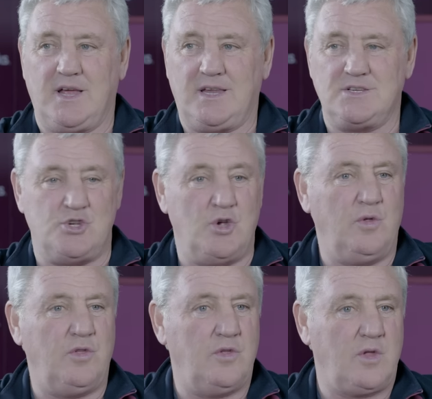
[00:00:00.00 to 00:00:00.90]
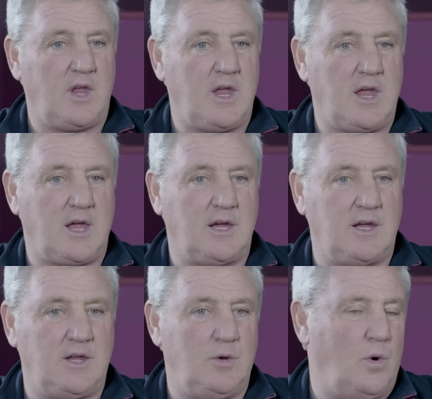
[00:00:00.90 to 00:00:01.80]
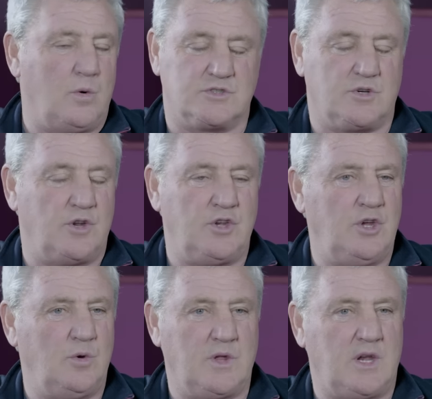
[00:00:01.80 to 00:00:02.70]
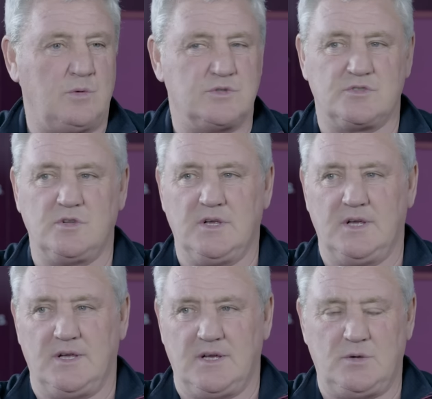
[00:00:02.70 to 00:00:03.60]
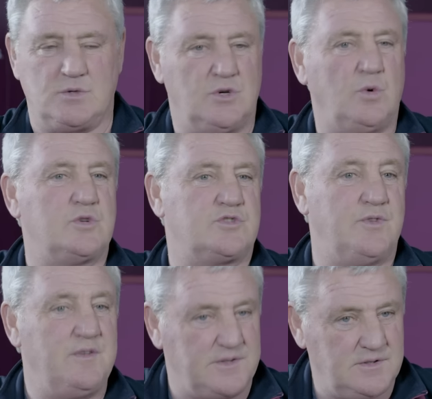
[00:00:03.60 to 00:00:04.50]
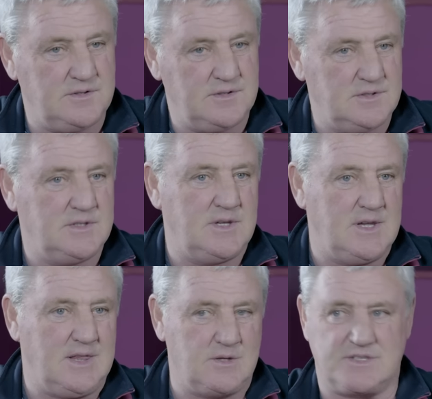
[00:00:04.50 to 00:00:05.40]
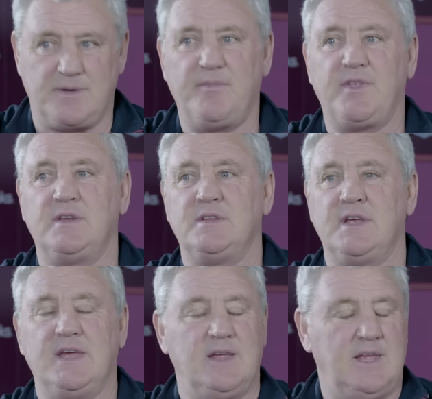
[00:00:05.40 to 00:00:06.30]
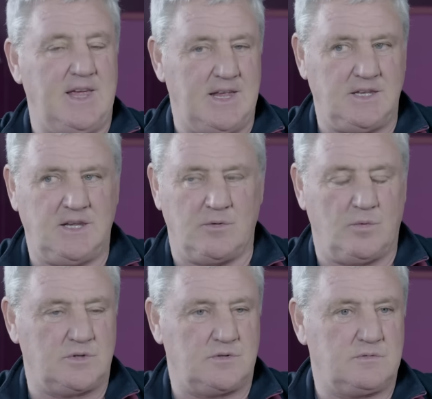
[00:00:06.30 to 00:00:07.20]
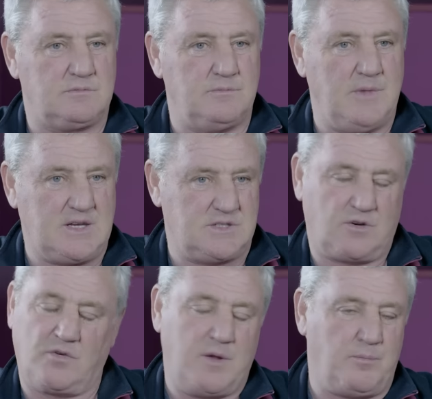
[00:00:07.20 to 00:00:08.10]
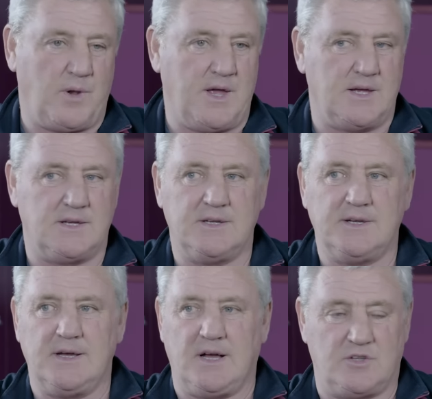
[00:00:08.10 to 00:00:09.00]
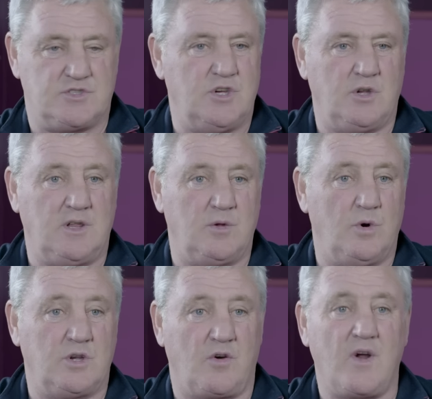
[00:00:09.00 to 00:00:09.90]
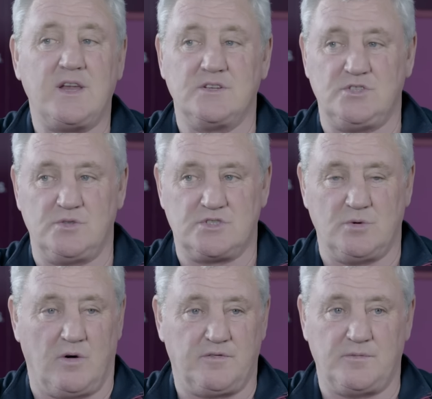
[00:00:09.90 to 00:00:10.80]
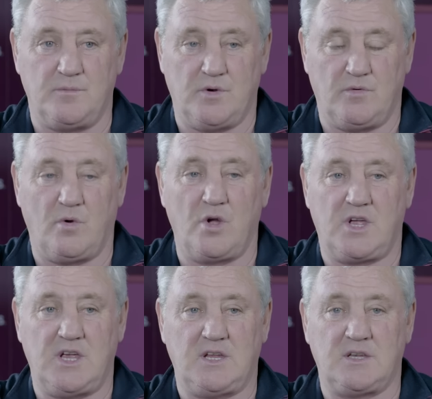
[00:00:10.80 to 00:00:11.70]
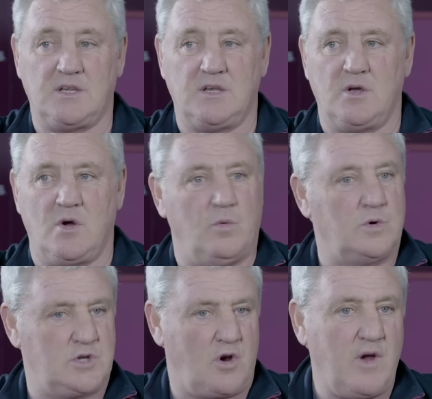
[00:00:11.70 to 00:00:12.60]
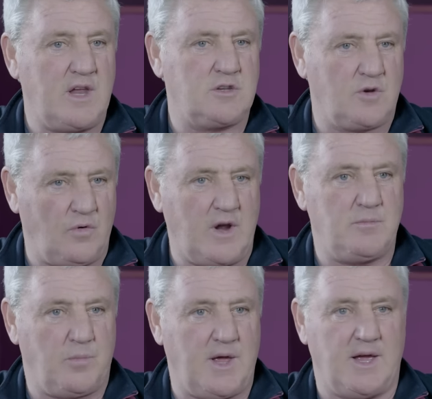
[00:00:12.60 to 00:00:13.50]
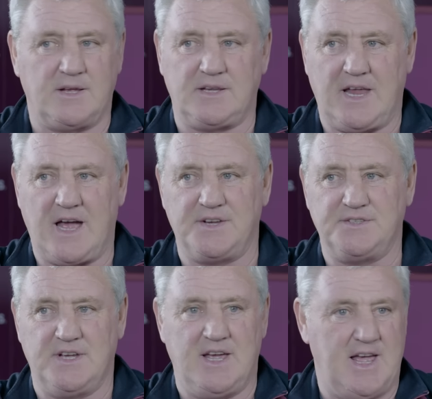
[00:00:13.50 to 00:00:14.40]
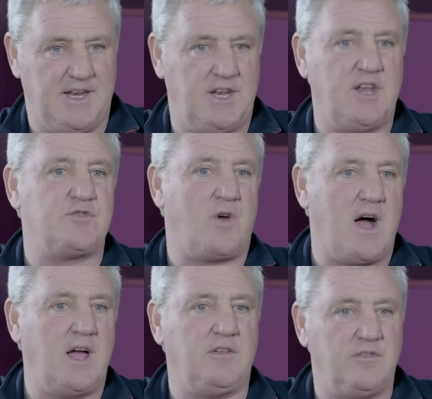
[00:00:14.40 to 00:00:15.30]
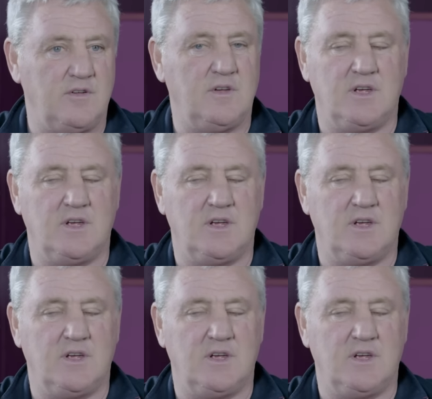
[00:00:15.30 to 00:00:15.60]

in his youth, you always going to knew that he was he was always driven. There's something in you what makes a great player. And certainly the word great is used too often, but Roy Keane was a great, great player. He had an inner drive